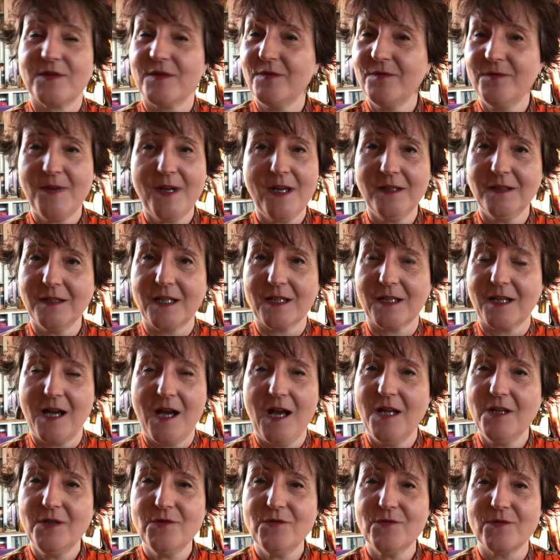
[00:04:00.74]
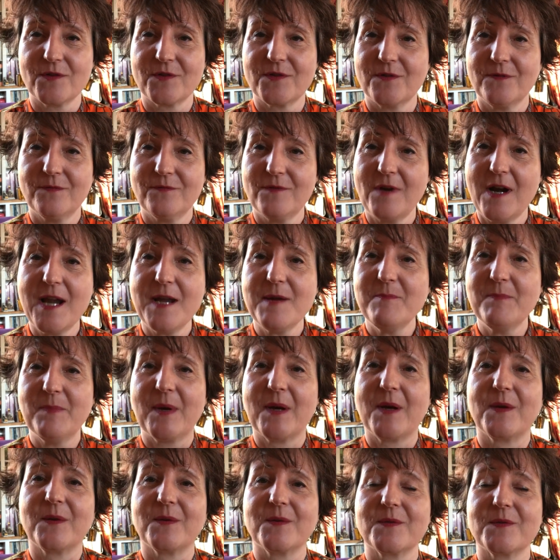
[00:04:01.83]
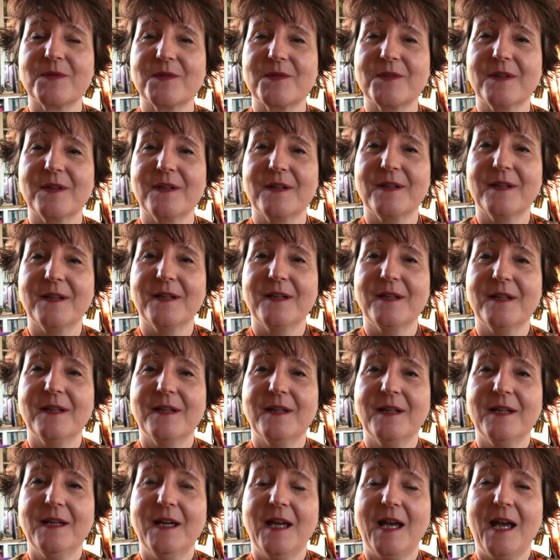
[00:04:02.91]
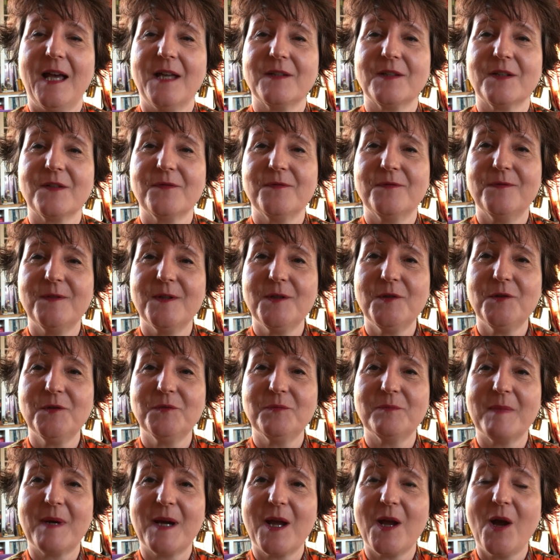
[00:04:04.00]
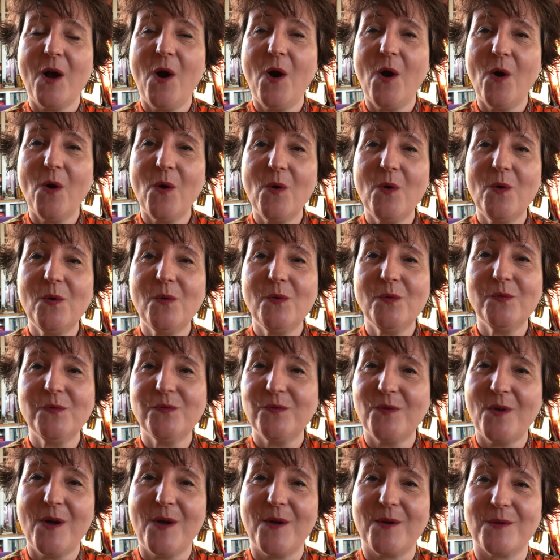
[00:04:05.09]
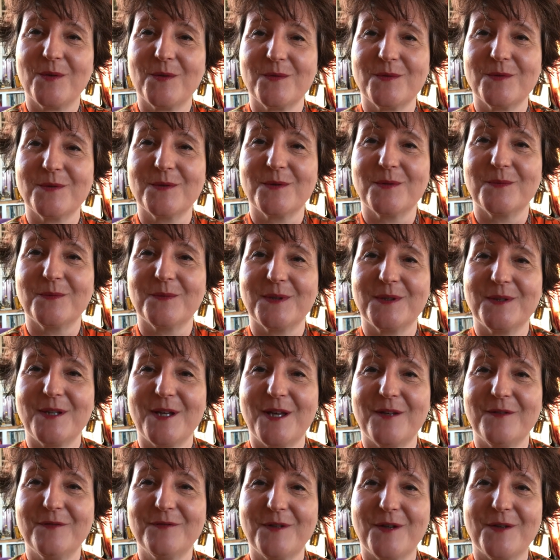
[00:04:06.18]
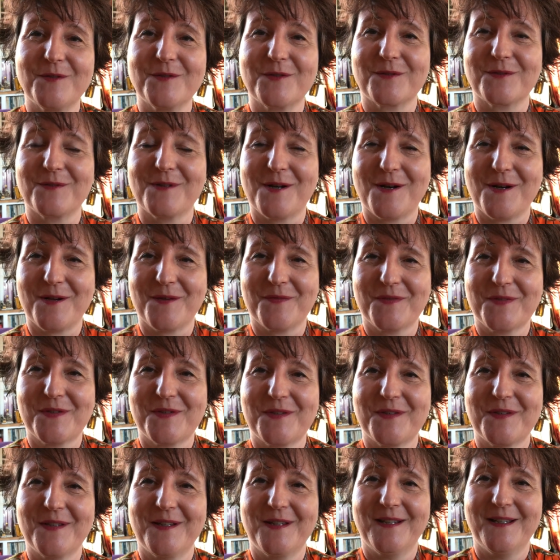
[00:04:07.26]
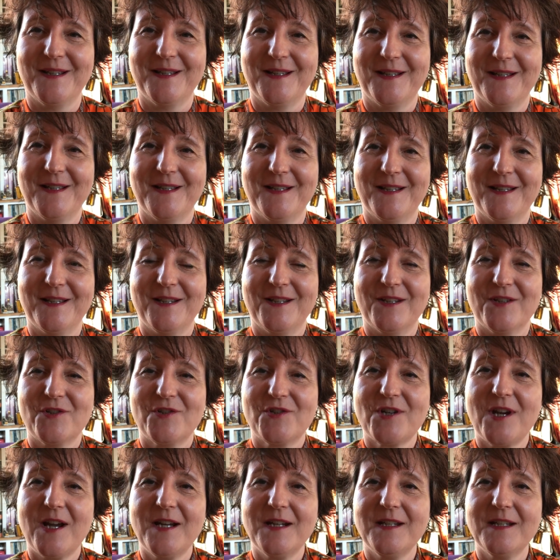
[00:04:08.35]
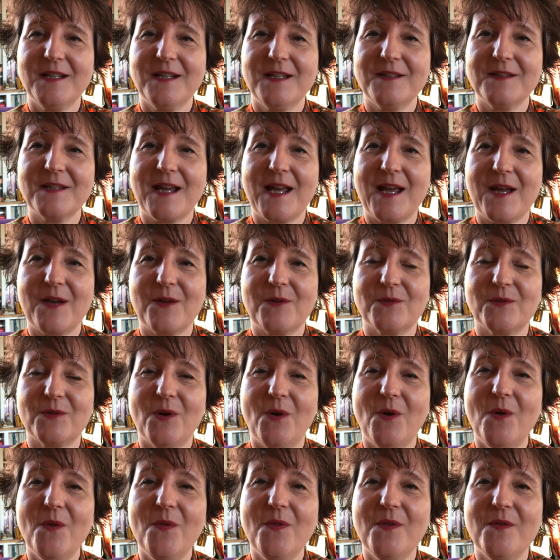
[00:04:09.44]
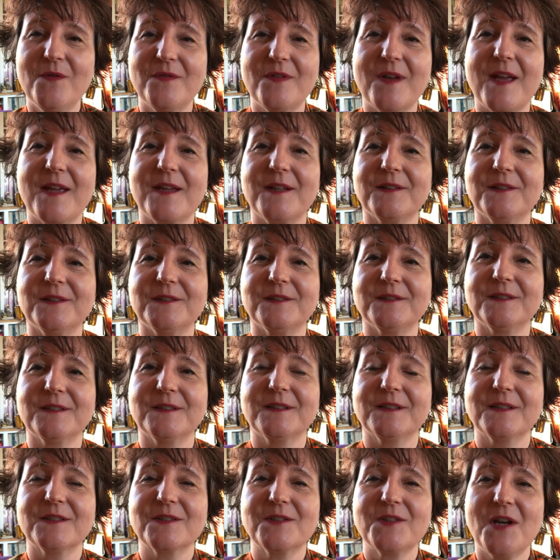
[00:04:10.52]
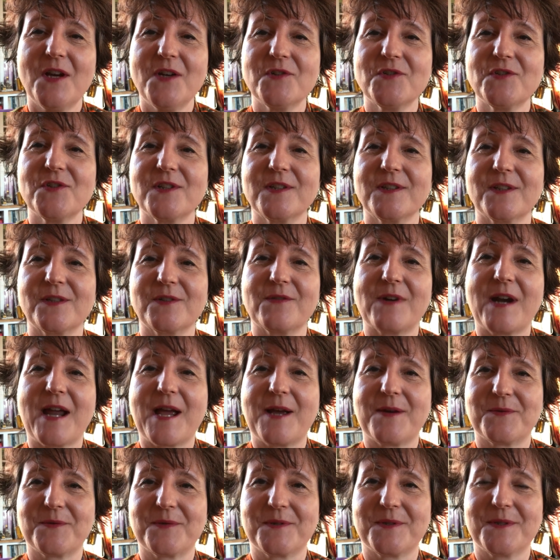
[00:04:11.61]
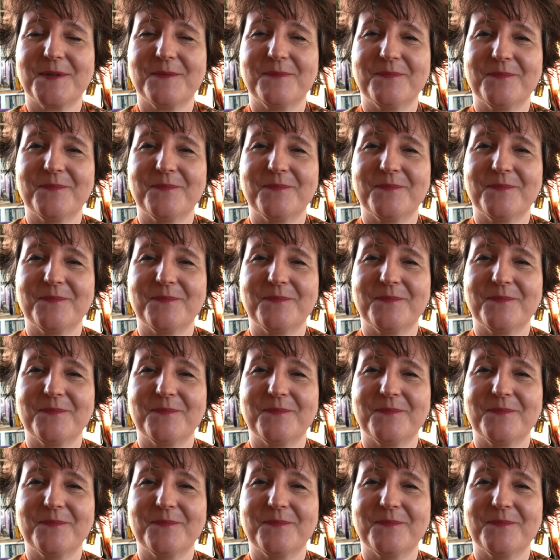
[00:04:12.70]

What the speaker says: it felt like hundreds of rainbows. And I filled my whole phone with their photographs, shining down on the veil, touching the ground.